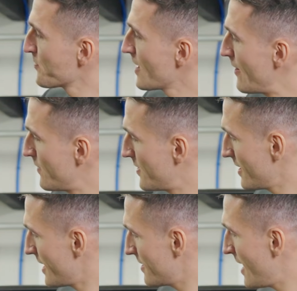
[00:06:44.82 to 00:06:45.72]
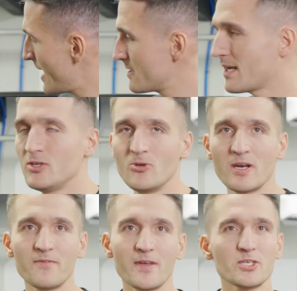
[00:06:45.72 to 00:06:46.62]
everything like that, and you don't
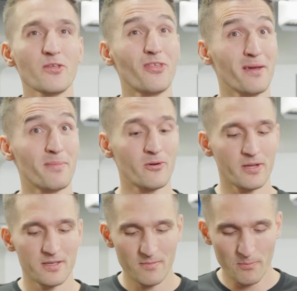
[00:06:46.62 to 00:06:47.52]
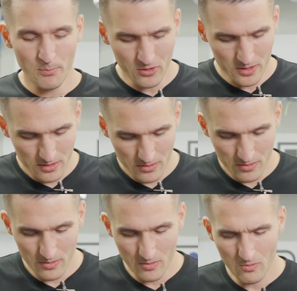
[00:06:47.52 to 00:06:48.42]
have to actually think about it. But
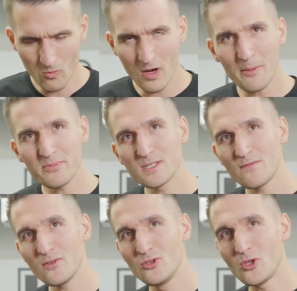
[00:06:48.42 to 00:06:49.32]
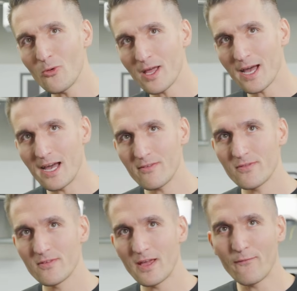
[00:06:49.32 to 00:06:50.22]
what happens if you don't
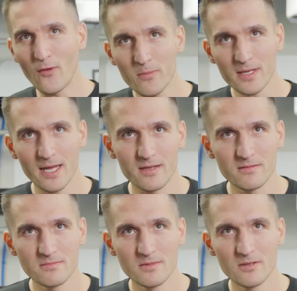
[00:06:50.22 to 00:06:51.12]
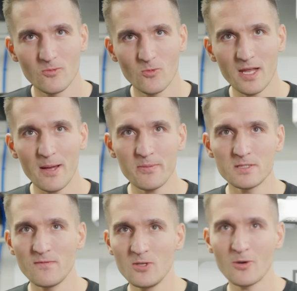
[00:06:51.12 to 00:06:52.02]
have a foam cannon? What happens
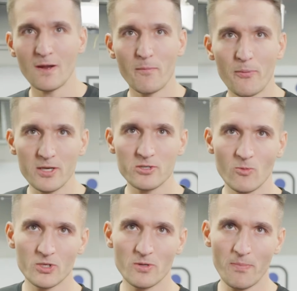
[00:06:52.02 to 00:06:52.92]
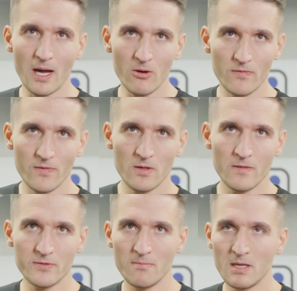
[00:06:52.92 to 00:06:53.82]
if you don't have a pressure washer powerful
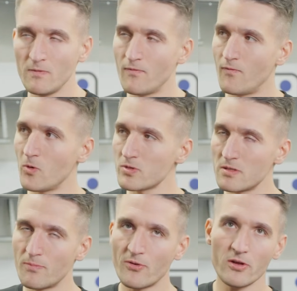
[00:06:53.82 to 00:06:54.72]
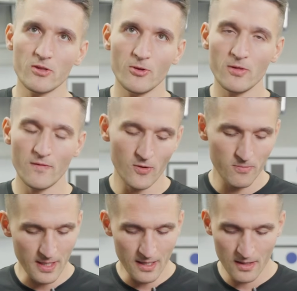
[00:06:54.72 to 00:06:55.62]
enough to maybe force the product through the
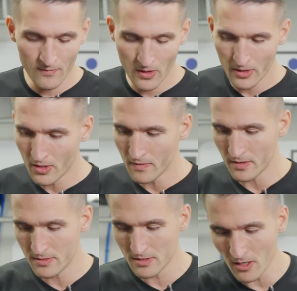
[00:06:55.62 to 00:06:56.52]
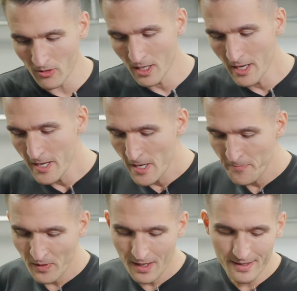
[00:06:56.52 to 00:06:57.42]
foam cannon? I've got you covered. So
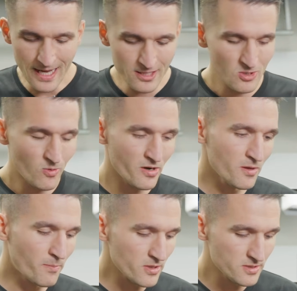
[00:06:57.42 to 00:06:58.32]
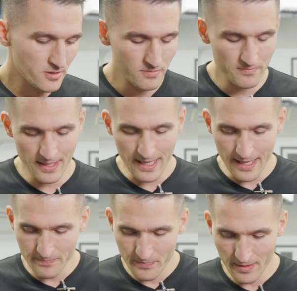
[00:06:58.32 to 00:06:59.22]
9-to-1 in the bottle.
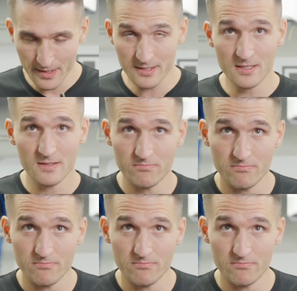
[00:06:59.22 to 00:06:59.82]
Again, this is